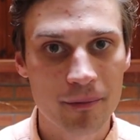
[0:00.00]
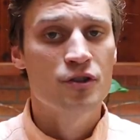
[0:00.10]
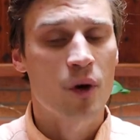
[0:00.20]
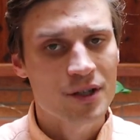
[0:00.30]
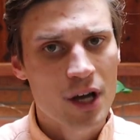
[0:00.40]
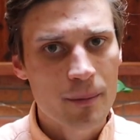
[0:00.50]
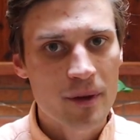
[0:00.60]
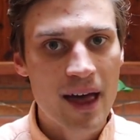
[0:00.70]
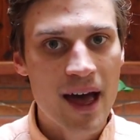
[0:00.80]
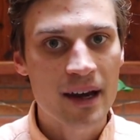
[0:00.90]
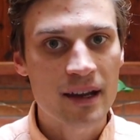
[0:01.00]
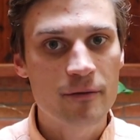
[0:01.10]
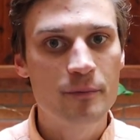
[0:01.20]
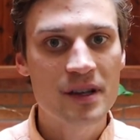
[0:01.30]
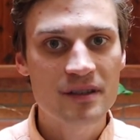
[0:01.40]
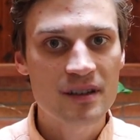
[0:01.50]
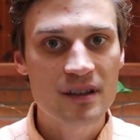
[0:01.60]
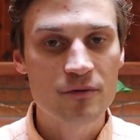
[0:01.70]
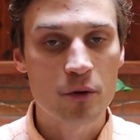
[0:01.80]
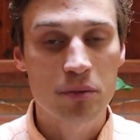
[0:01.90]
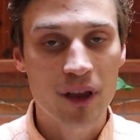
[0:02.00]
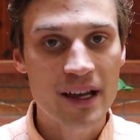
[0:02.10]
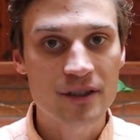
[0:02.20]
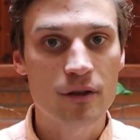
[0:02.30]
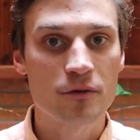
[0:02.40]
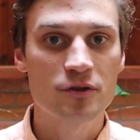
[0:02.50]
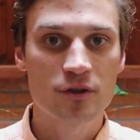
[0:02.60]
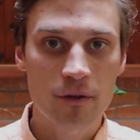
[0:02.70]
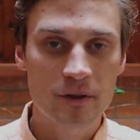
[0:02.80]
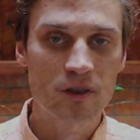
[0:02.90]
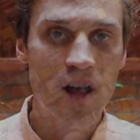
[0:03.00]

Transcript: So on top of that, if businesses replaced those surface